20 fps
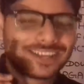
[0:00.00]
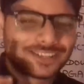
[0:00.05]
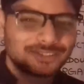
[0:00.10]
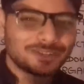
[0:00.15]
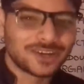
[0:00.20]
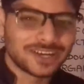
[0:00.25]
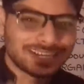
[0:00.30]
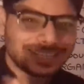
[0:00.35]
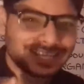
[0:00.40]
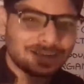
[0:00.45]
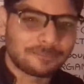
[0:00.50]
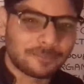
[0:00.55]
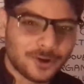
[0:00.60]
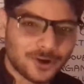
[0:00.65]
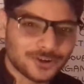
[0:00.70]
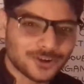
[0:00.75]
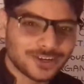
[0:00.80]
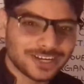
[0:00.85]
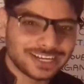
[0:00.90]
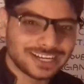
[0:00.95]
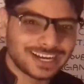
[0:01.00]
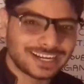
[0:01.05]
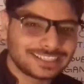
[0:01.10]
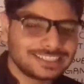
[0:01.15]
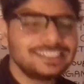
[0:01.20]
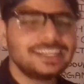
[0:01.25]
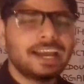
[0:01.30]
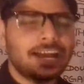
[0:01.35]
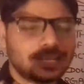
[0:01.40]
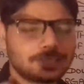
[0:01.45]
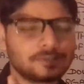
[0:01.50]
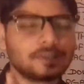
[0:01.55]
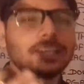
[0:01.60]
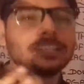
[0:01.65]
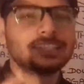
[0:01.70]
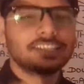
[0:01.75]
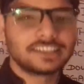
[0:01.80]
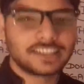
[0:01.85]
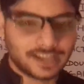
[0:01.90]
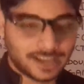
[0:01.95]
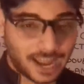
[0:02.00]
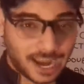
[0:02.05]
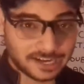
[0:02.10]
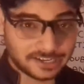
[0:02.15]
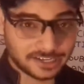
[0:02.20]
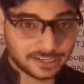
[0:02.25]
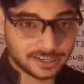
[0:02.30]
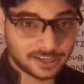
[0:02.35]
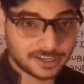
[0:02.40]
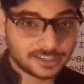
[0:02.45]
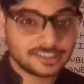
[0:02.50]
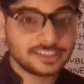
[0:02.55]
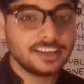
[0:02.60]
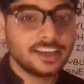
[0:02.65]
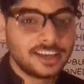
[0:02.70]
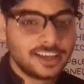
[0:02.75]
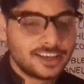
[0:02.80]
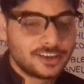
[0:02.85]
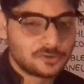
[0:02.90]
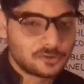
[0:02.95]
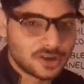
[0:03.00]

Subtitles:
So in the photon energy as well as in the light energy,